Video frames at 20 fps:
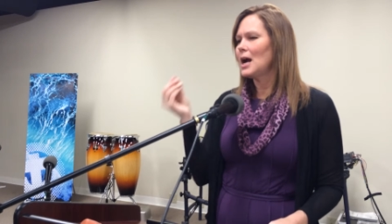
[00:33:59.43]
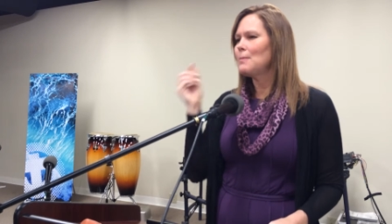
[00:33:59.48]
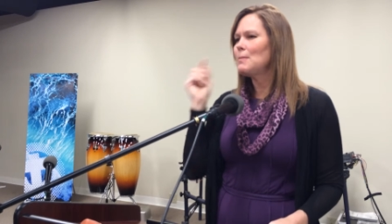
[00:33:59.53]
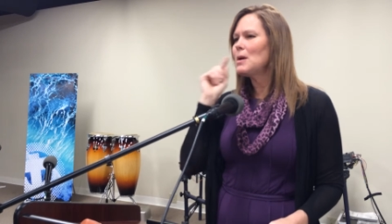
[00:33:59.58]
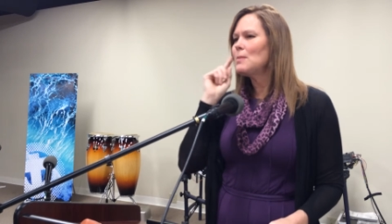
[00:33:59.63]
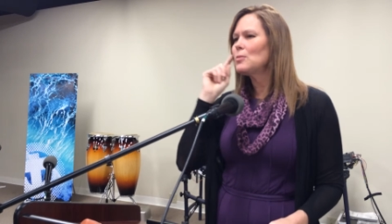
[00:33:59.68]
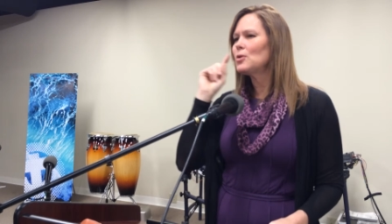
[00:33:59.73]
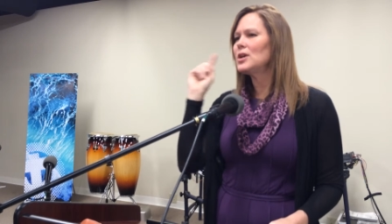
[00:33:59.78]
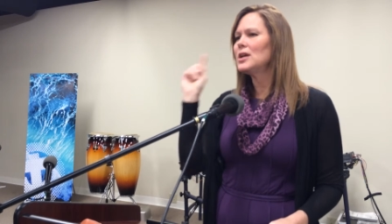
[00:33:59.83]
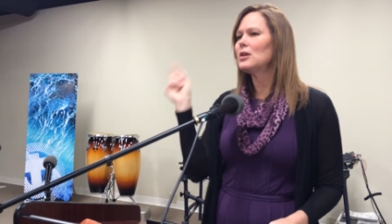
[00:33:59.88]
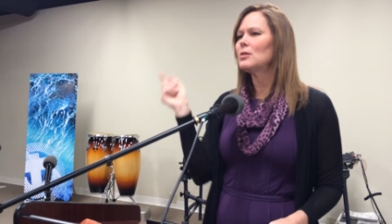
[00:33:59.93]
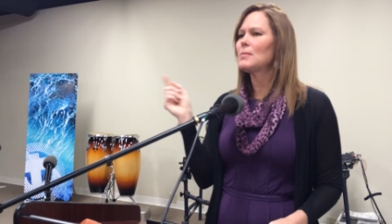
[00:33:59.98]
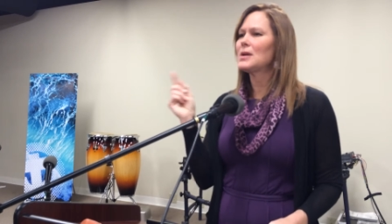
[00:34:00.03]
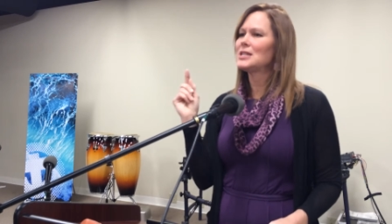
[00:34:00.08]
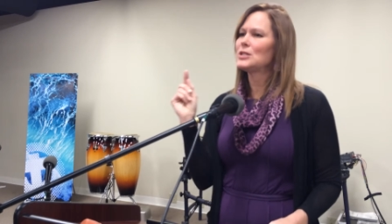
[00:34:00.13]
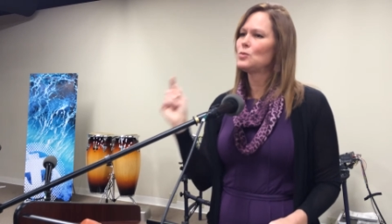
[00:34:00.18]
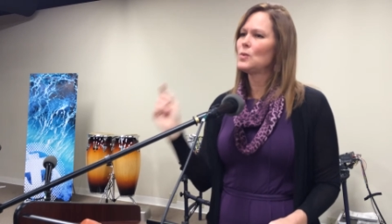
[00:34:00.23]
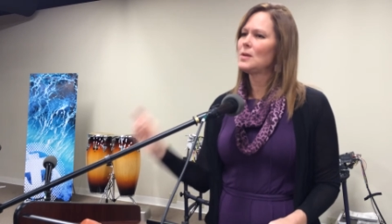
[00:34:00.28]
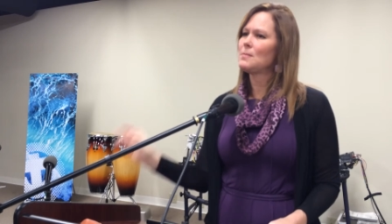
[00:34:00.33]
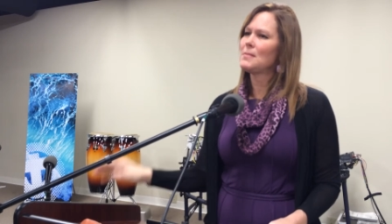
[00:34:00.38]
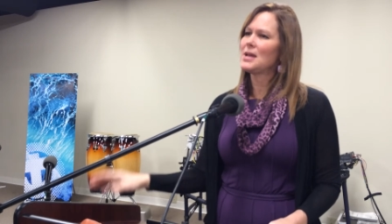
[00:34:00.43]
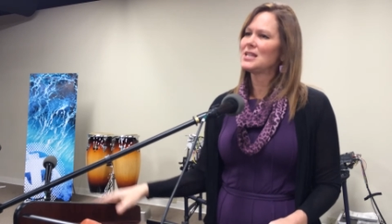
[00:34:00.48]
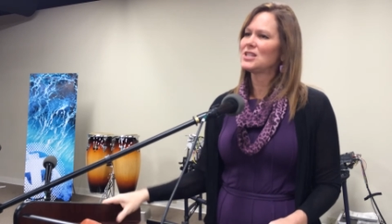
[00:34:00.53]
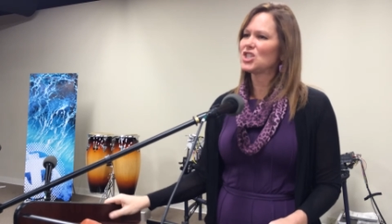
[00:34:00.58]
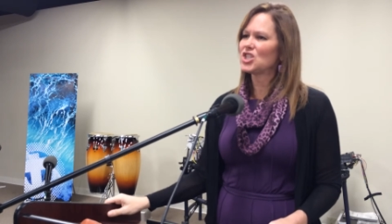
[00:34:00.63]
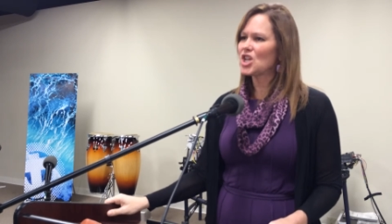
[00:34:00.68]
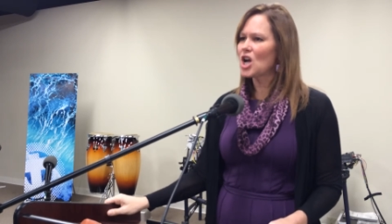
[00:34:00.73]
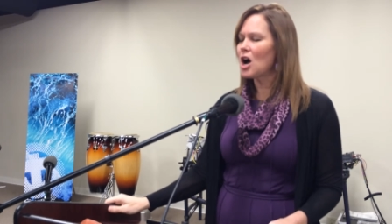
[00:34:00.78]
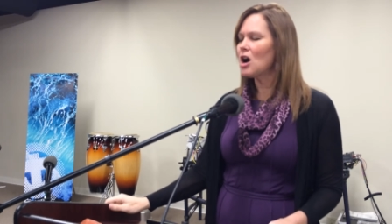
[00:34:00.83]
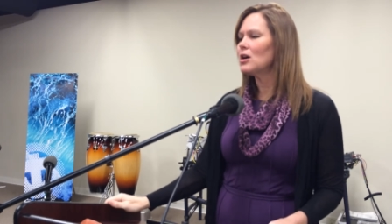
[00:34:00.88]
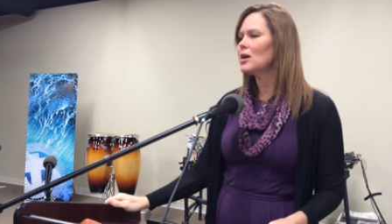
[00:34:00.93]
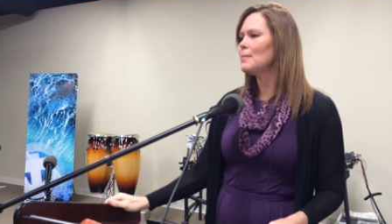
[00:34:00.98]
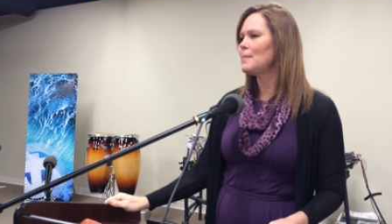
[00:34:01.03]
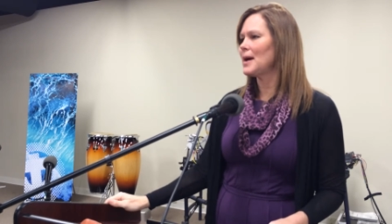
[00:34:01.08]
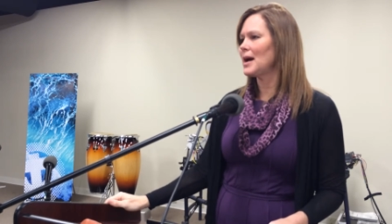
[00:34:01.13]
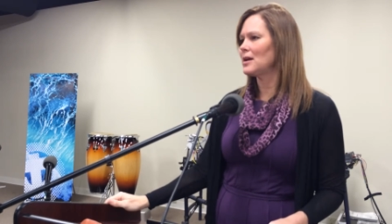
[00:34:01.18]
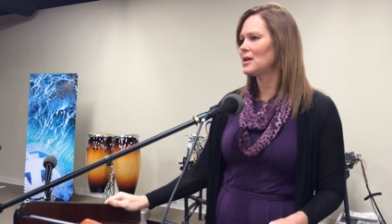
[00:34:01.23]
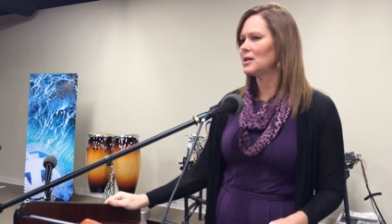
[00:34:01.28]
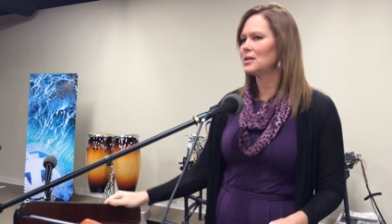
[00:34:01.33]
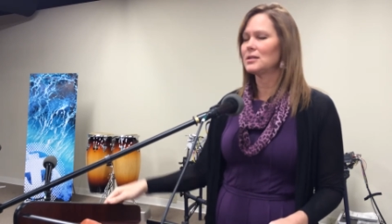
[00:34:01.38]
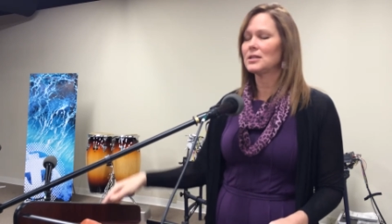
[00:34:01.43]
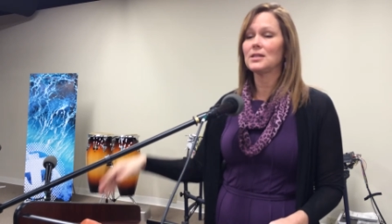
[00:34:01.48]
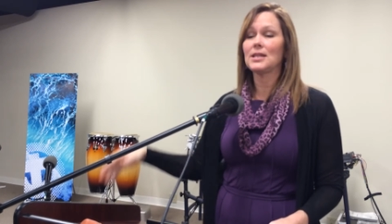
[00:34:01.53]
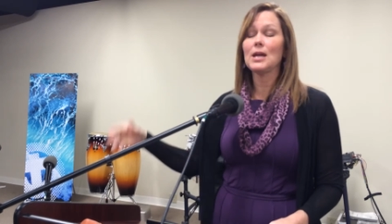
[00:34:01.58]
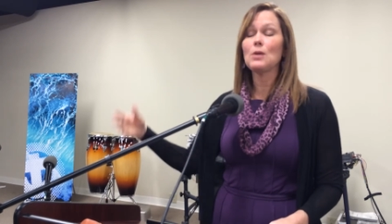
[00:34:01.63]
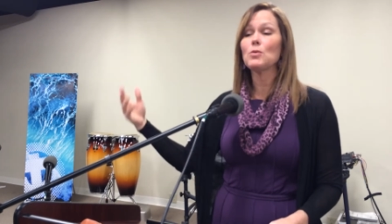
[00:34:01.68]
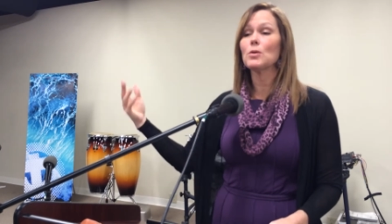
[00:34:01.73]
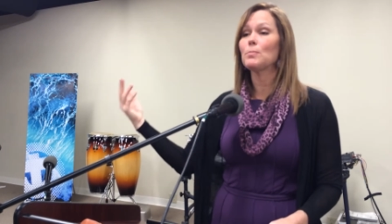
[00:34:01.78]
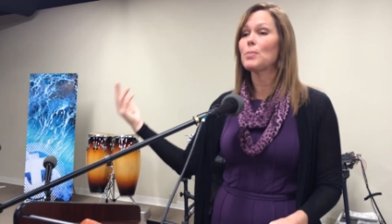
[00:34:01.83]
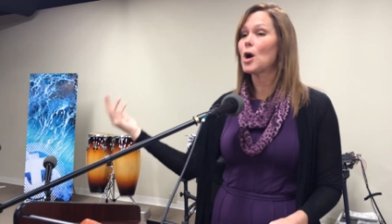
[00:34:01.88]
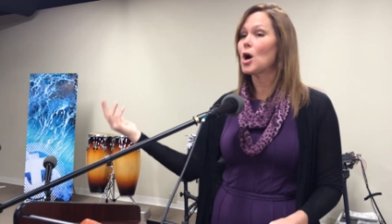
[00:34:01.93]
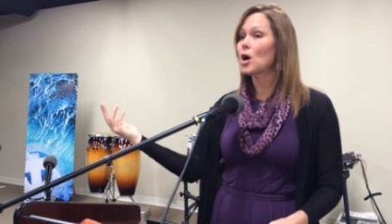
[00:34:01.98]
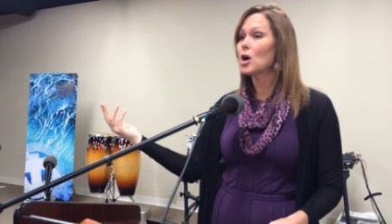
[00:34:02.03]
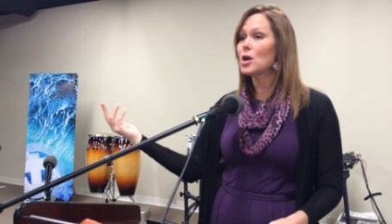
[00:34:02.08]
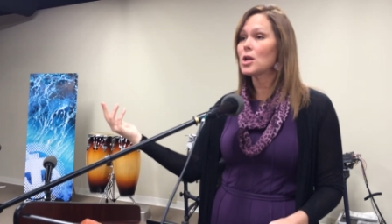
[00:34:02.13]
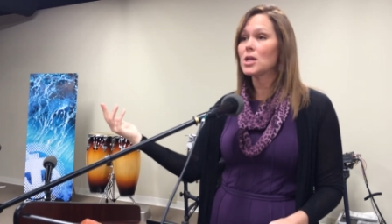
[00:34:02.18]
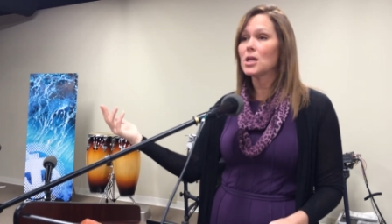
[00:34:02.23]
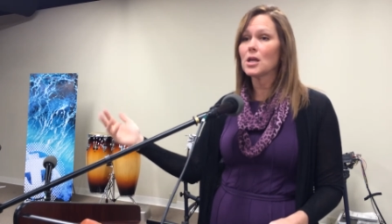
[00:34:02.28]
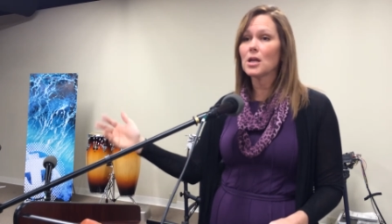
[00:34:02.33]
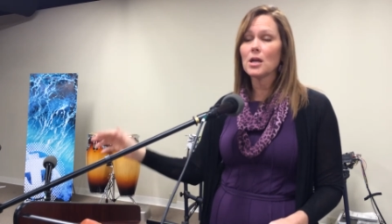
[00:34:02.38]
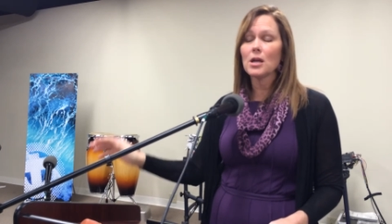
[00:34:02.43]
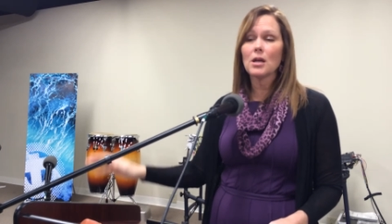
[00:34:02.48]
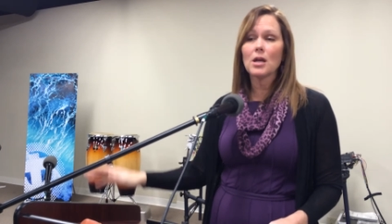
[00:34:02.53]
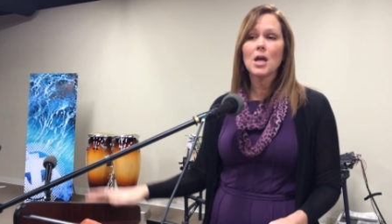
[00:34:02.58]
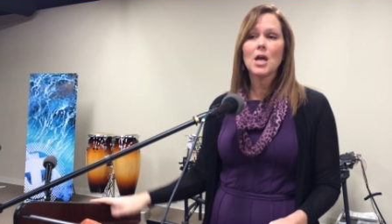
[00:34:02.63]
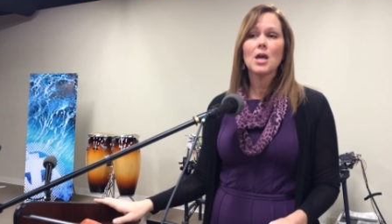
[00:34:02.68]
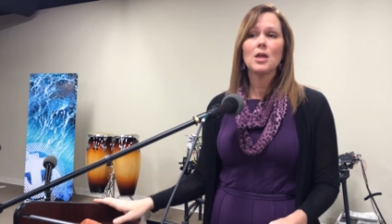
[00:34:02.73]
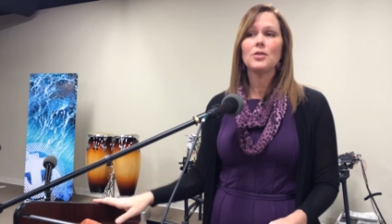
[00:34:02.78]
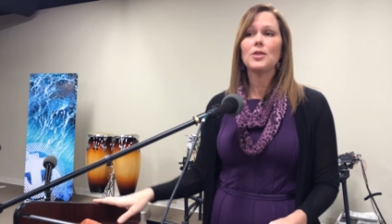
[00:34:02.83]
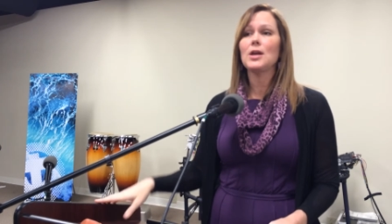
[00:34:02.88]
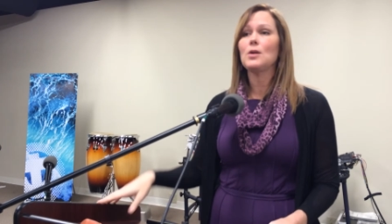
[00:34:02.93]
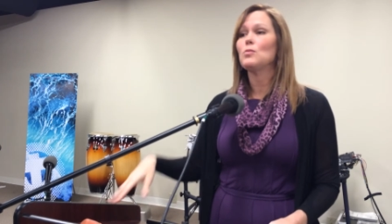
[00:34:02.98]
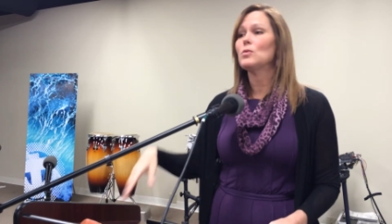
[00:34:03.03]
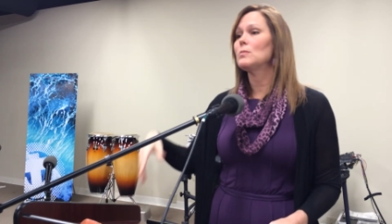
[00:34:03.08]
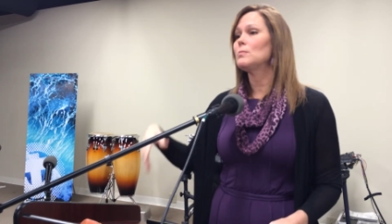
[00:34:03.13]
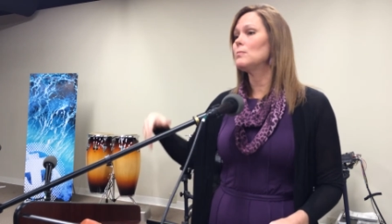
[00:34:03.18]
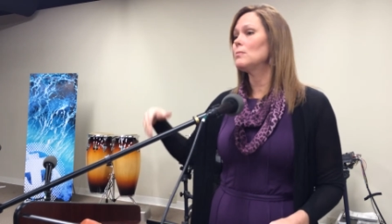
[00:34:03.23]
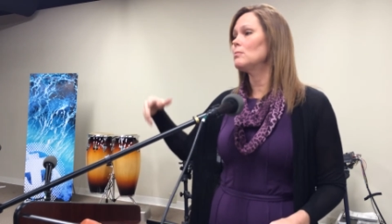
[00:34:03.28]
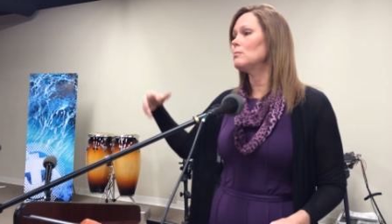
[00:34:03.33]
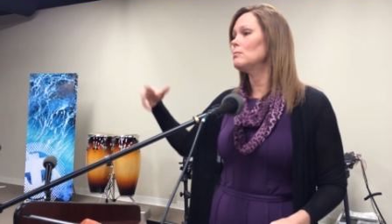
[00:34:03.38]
I remember hearing my suite mates talk about it, and they were partying, they were